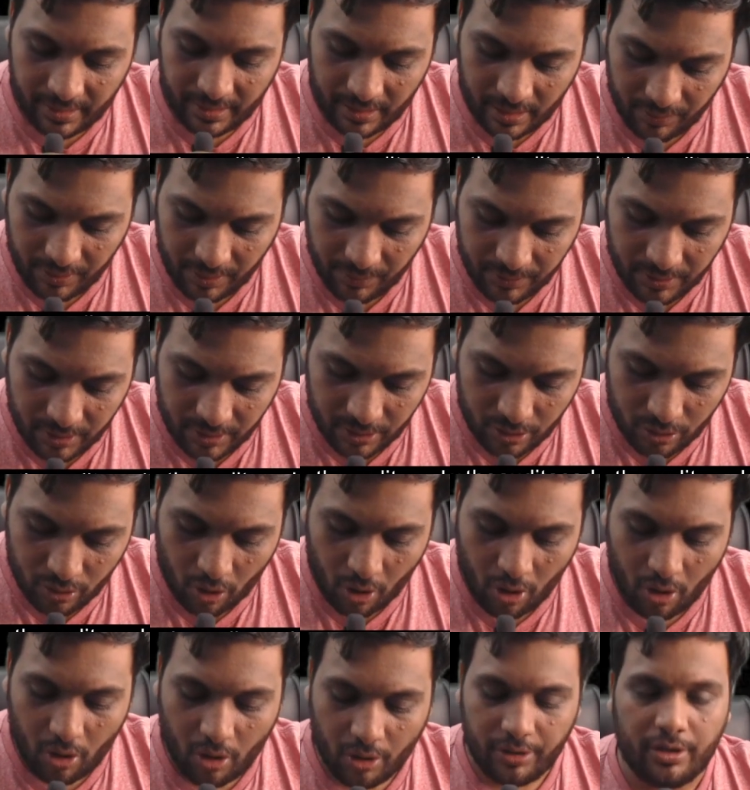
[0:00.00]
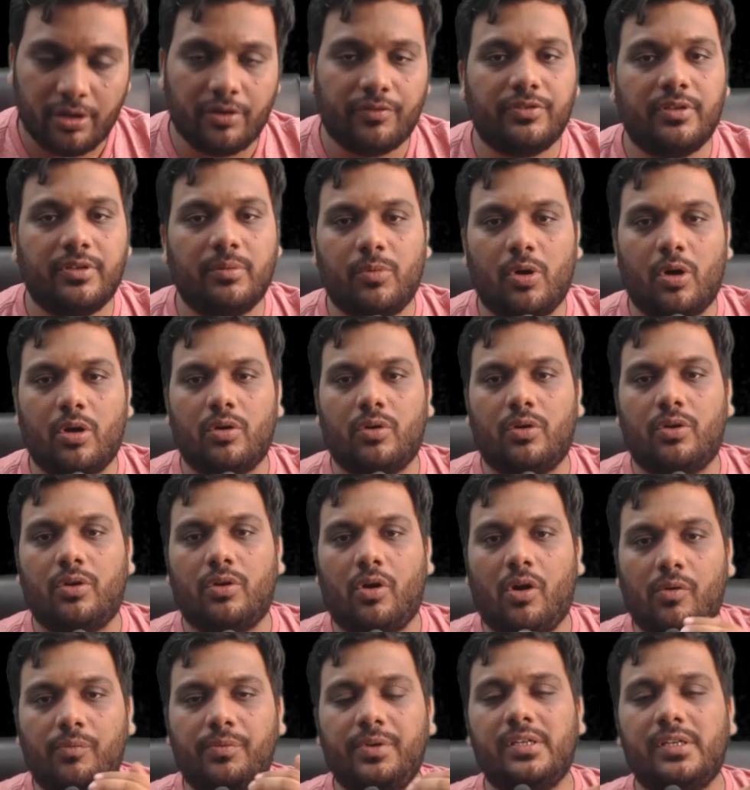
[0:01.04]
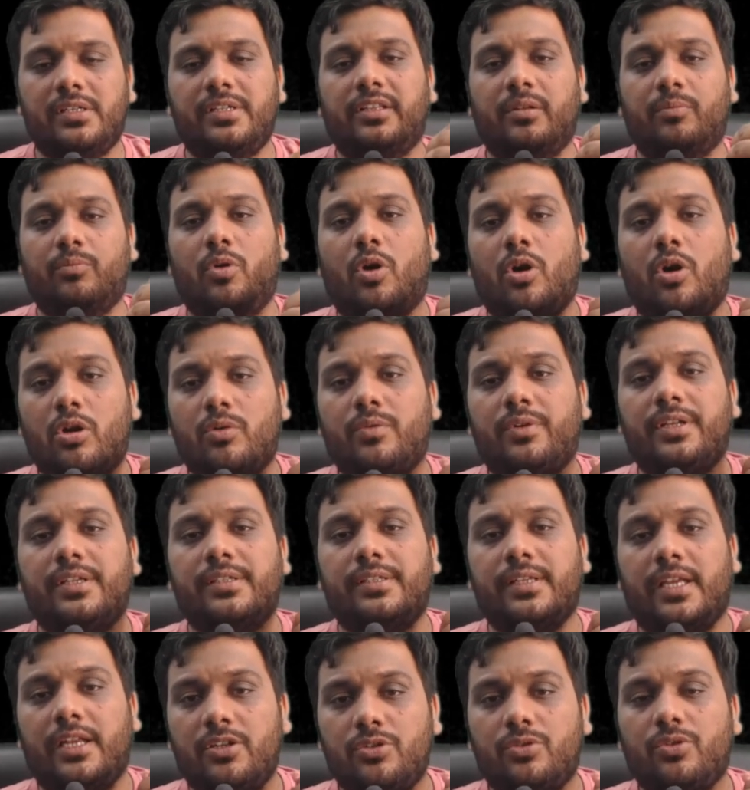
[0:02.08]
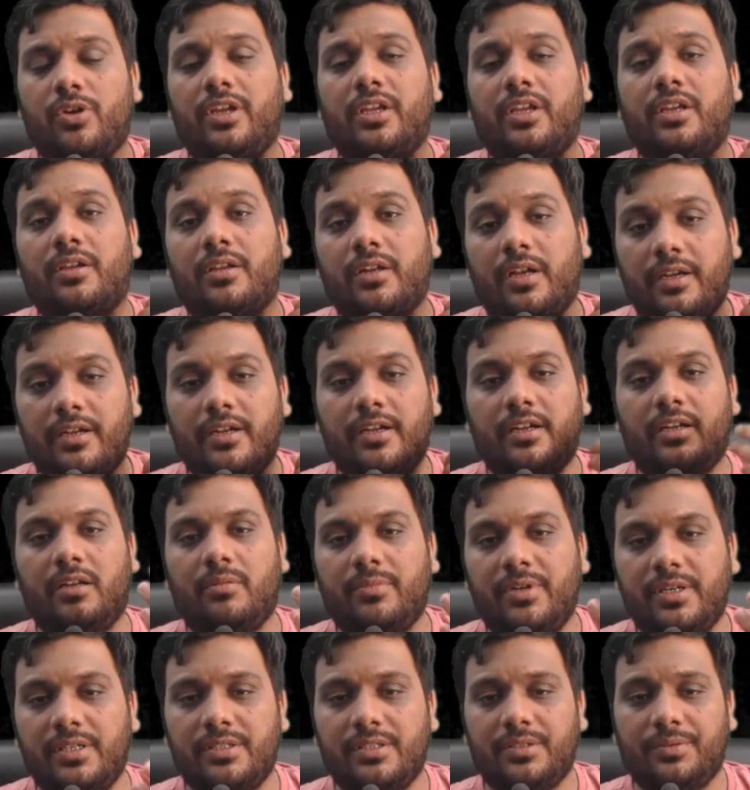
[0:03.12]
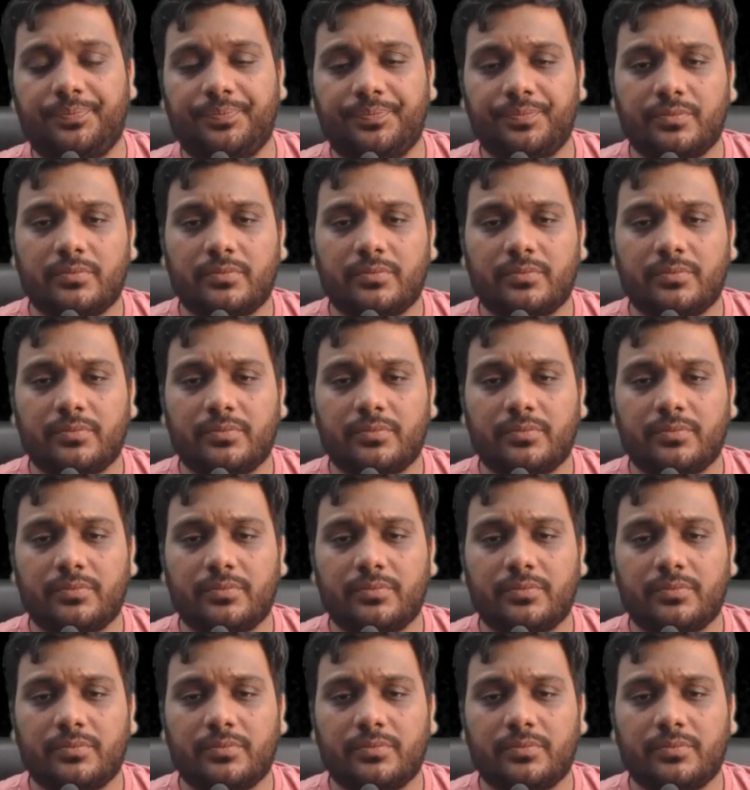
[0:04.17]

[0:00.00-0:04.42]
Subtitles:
Now there was a stock audit of the borrower. Obviously, the borrower is enjoying credit limits